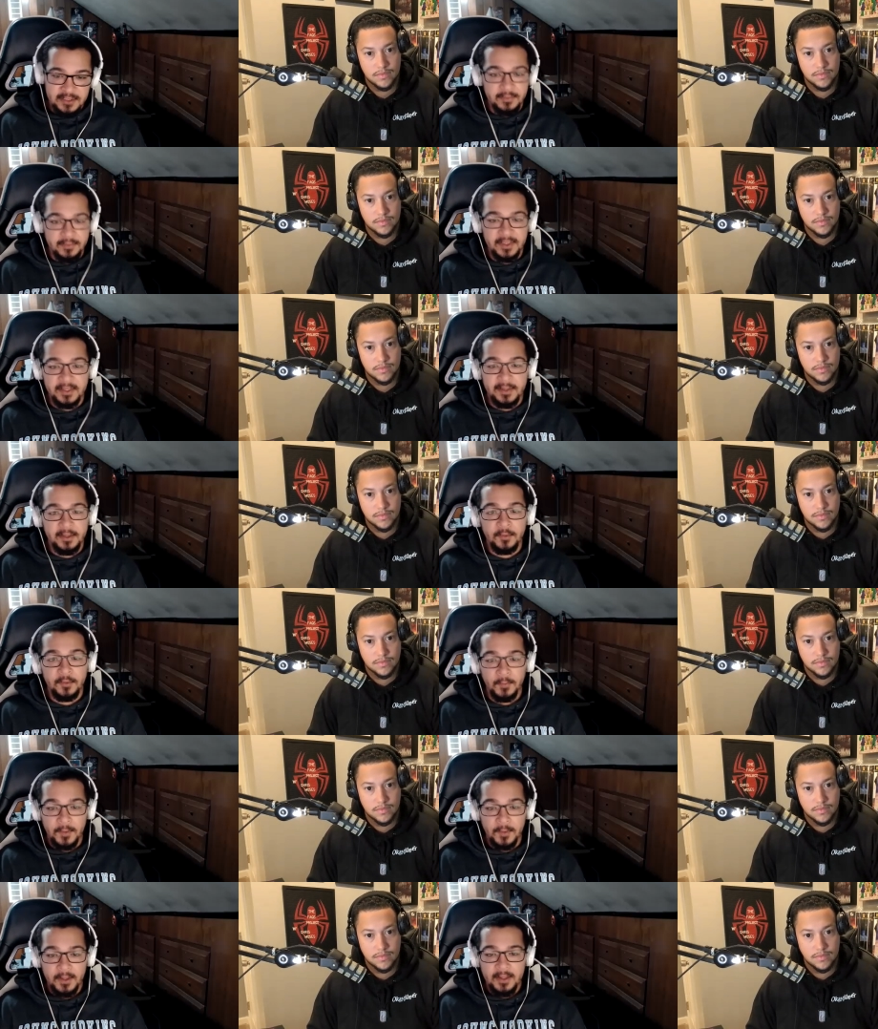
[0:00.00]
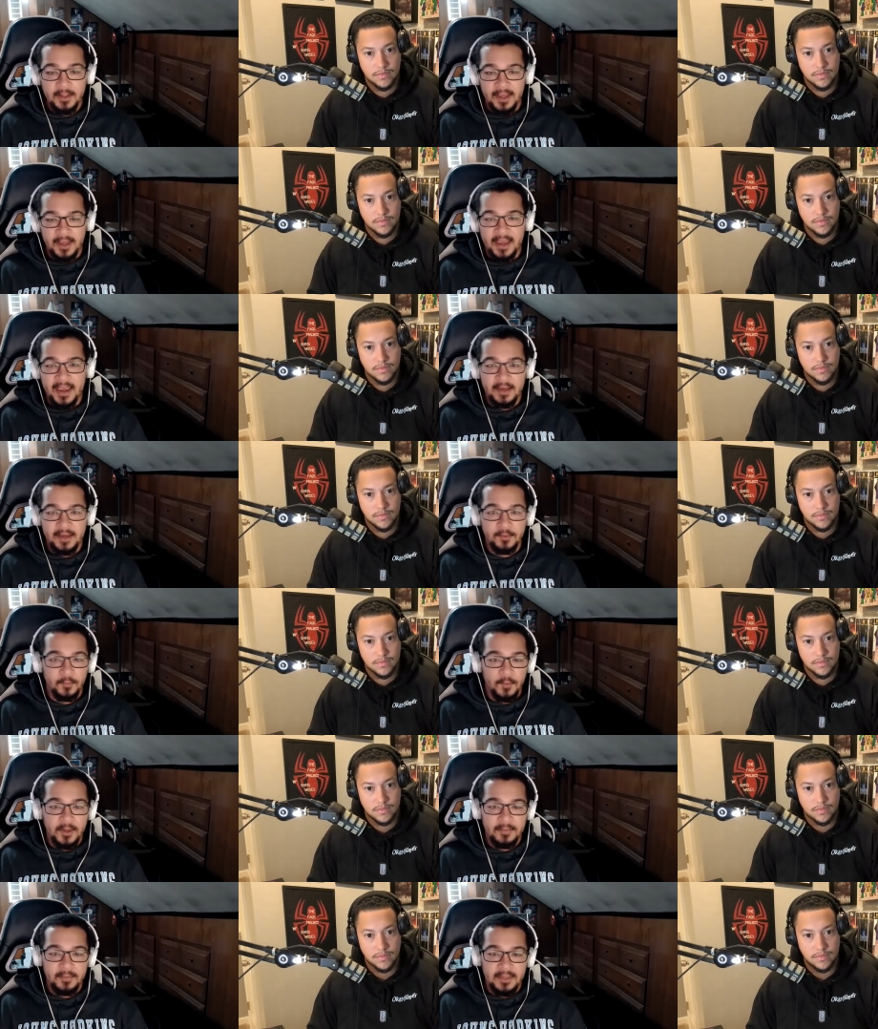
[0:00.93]
Speaker 1: to be you and
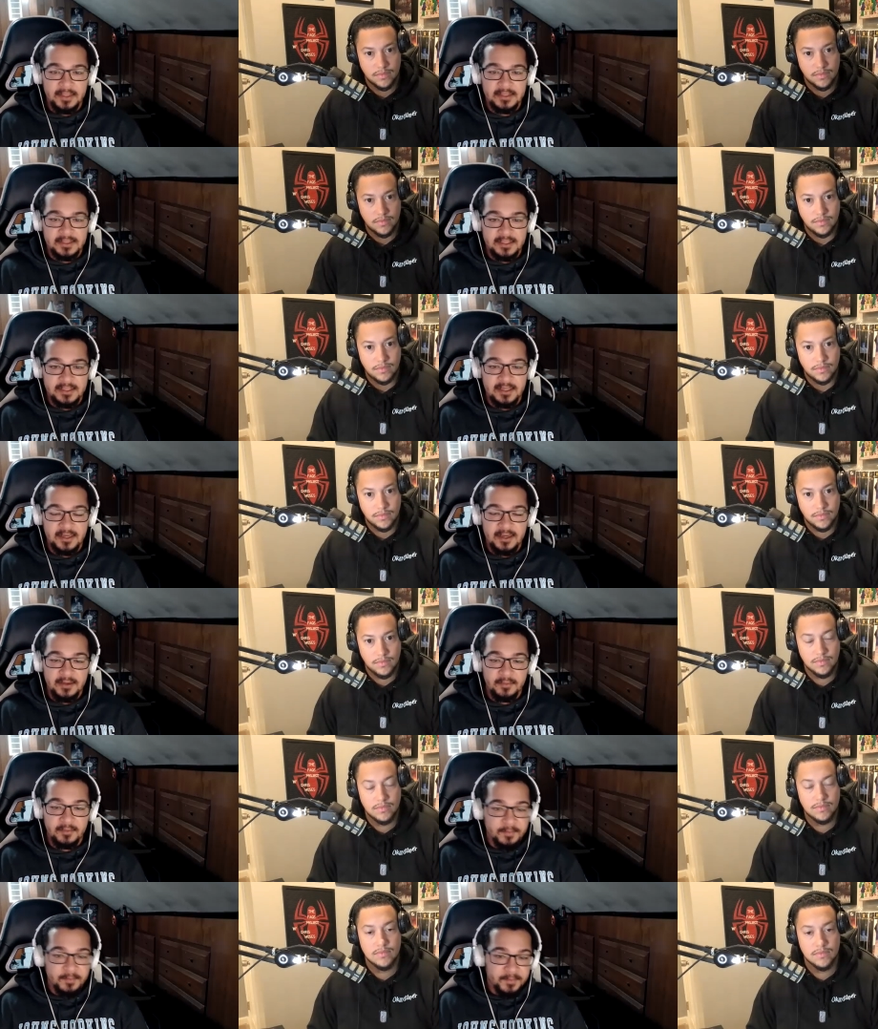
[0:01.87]
what it means to